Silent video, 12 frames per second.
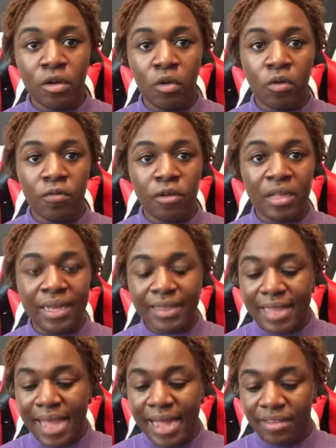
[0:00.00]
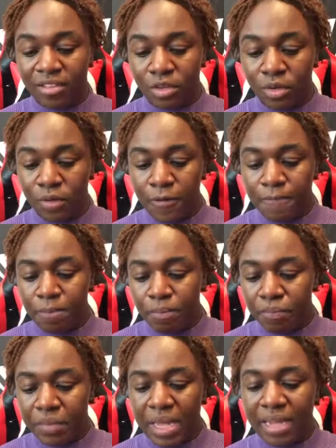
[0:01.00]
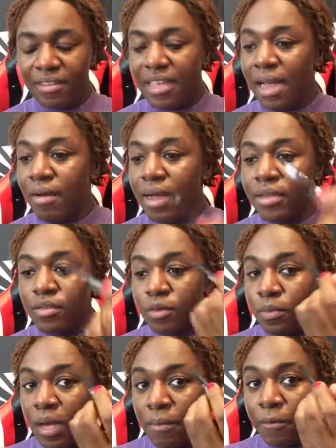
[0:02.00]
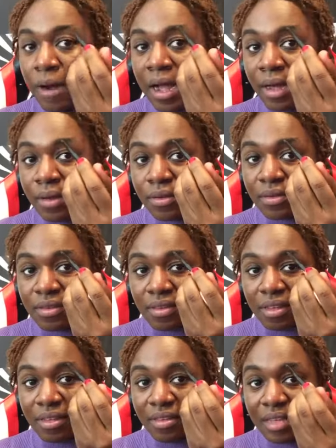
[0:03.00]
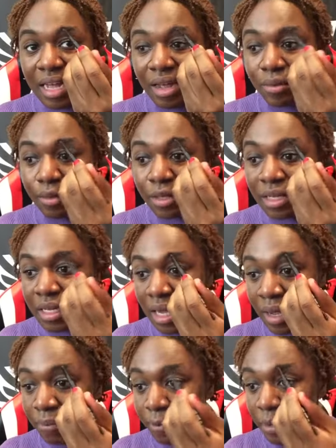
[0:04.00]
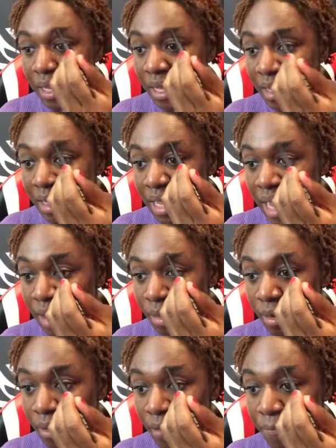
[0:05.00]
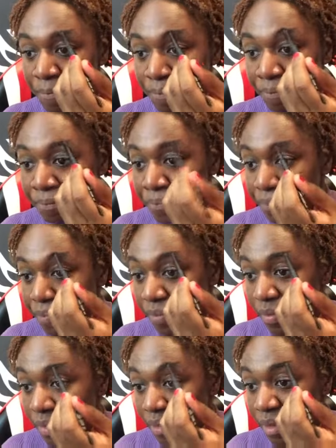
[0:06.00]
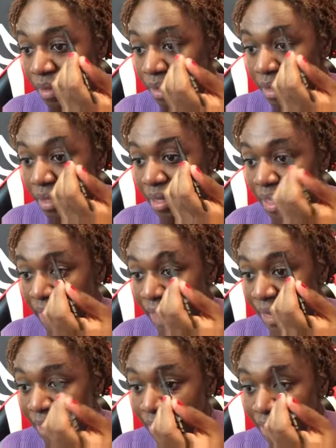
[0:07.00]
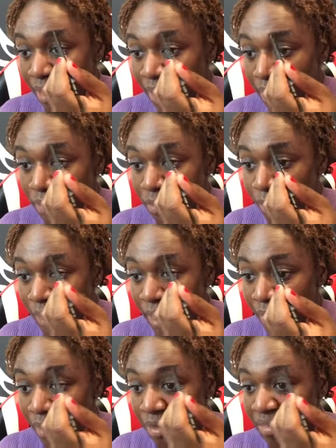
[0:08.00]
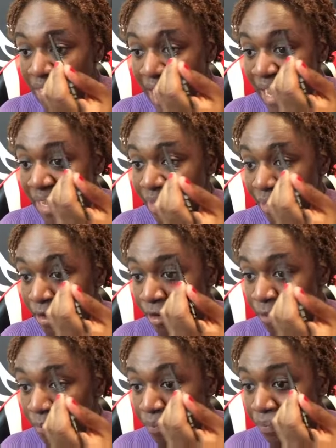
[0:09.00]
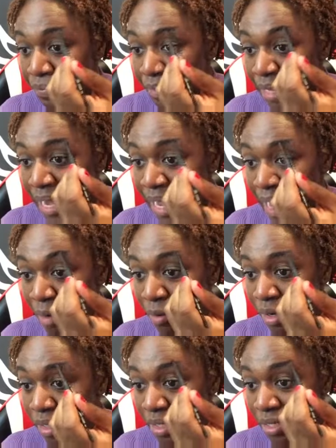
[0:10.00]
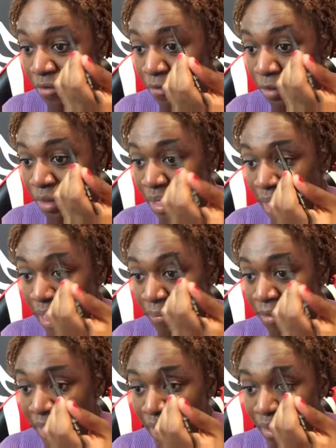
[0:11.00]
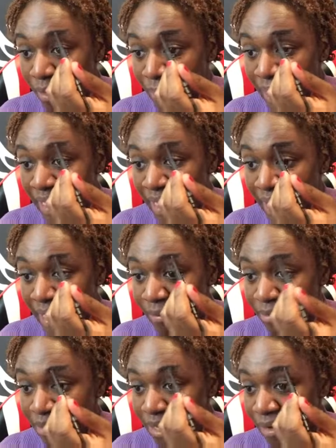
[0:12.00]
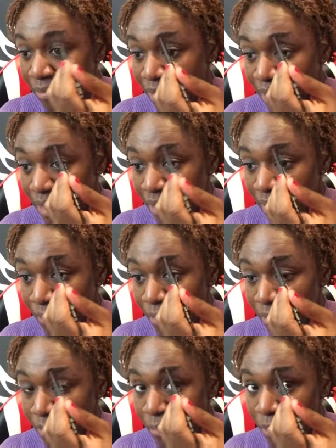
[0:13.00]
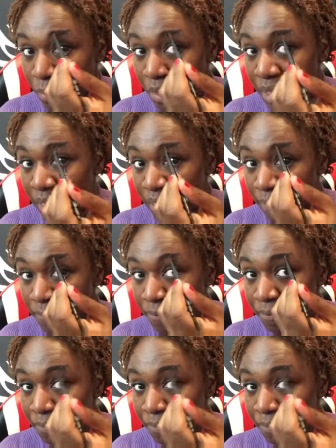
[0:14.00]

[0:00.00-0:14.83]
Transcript: over like that. So that's how I do my brows. It's not really complicated at all. And I do my other side here. Now, I want to give you an update on my games and everything that I'm going to be playing.